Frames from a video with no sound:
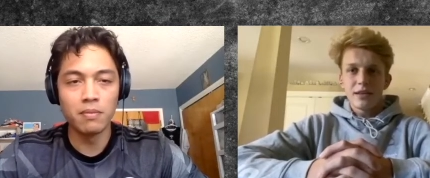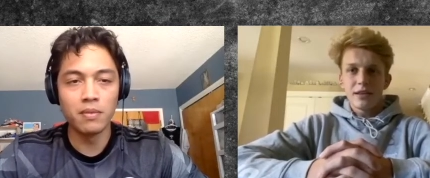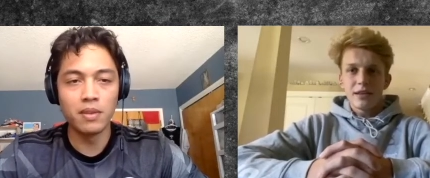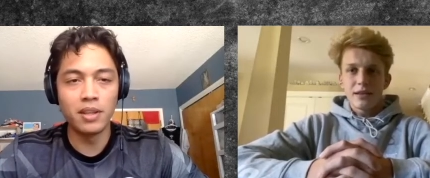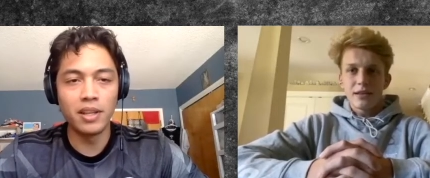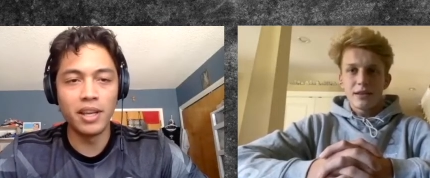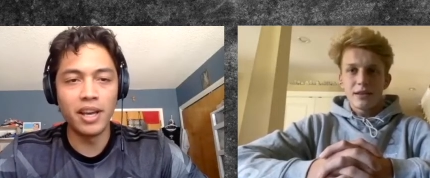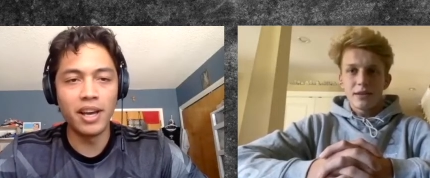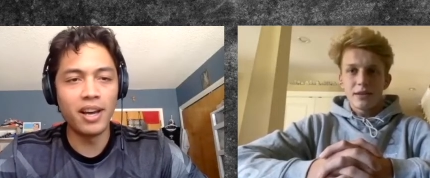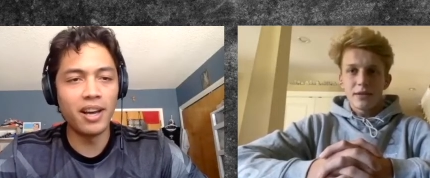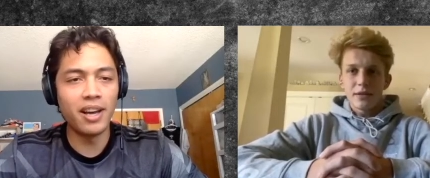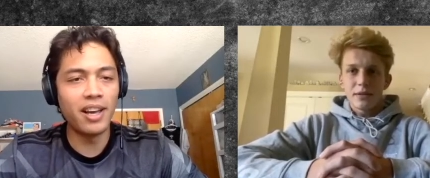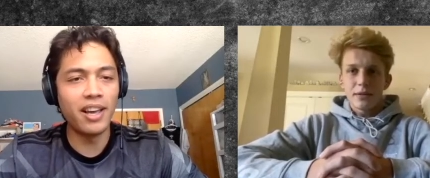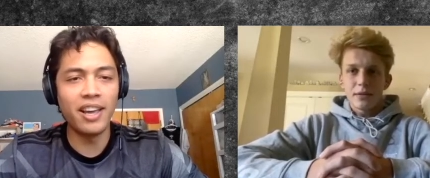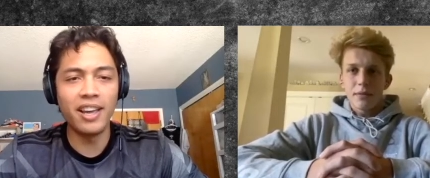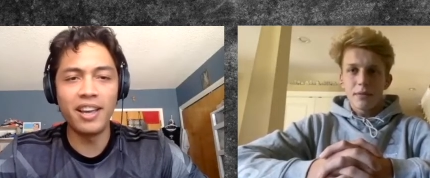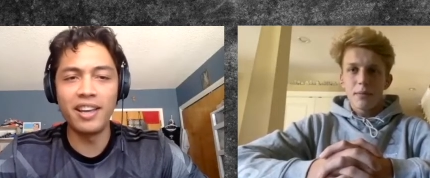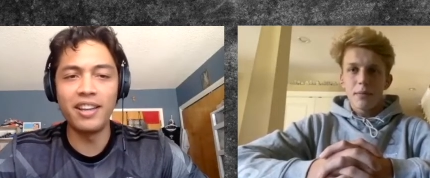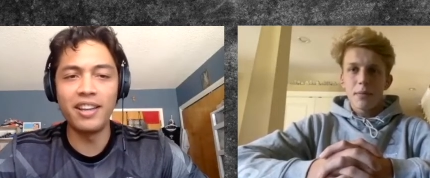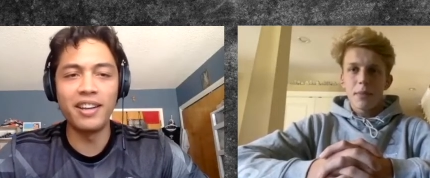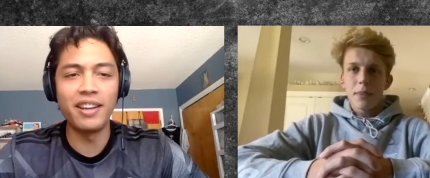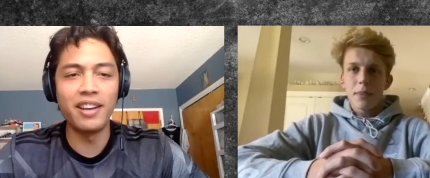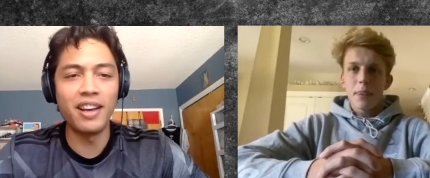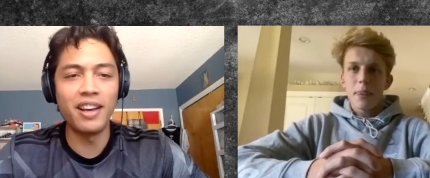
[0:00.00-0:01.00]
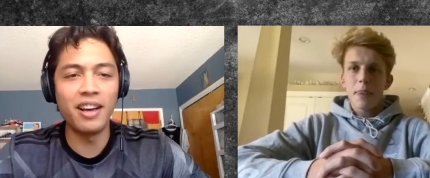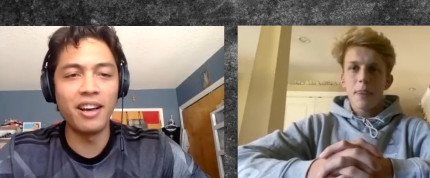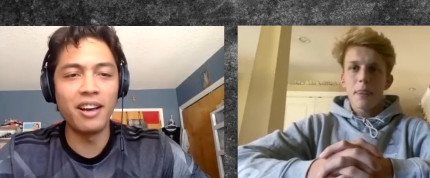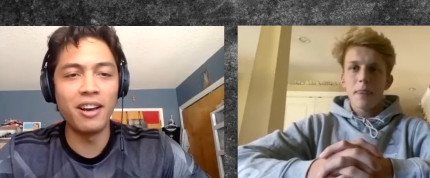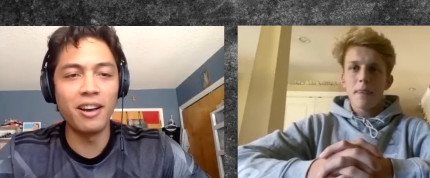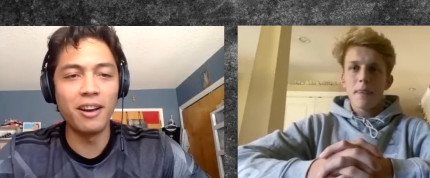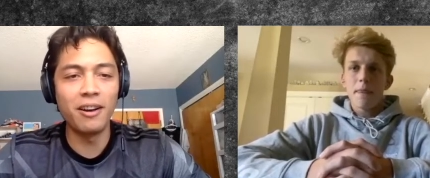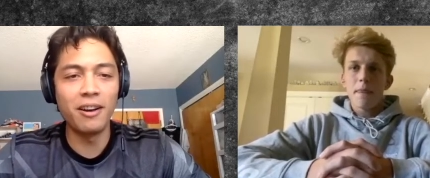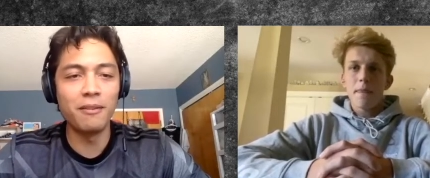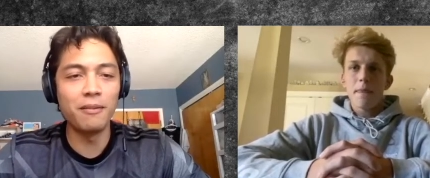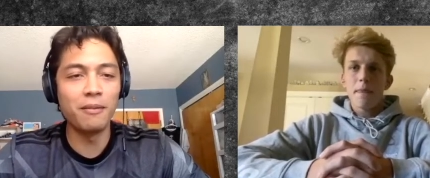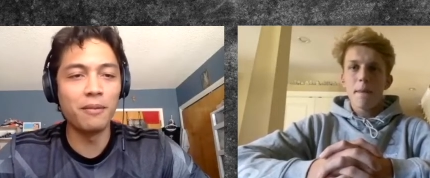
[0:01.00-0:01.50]
Speaker 1: yeah, and
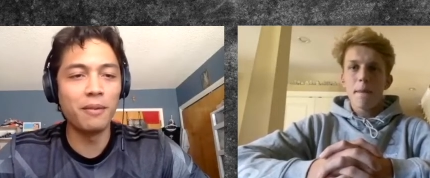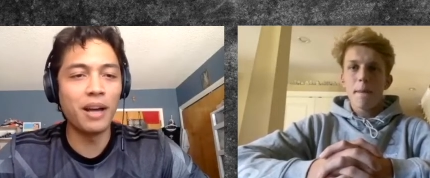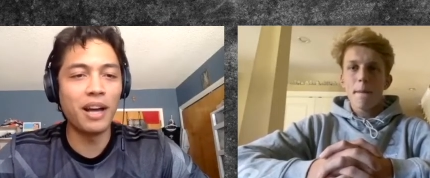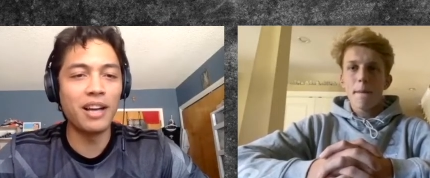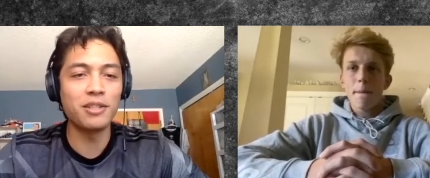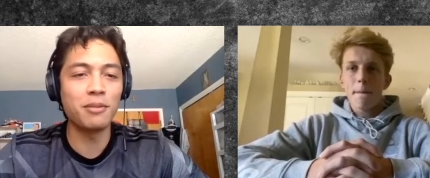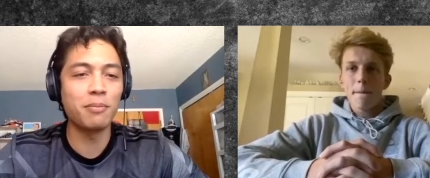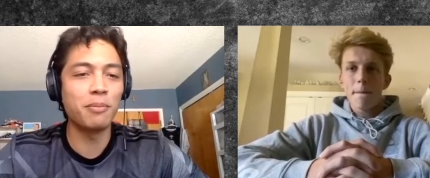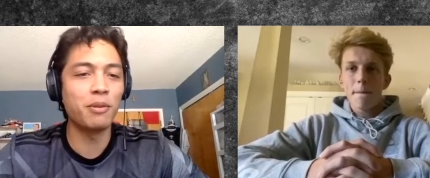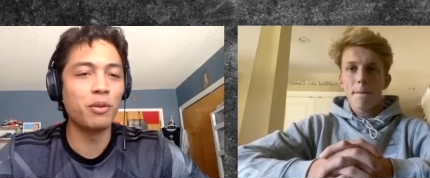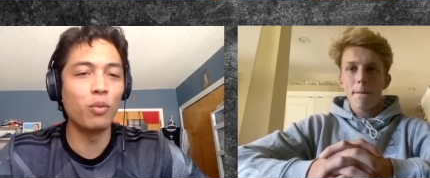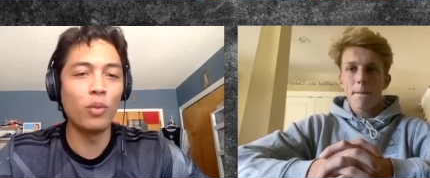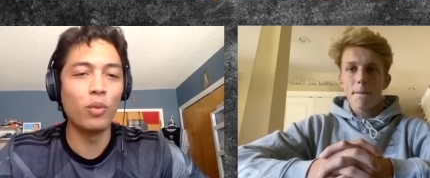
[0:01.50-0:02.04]
uh, has it been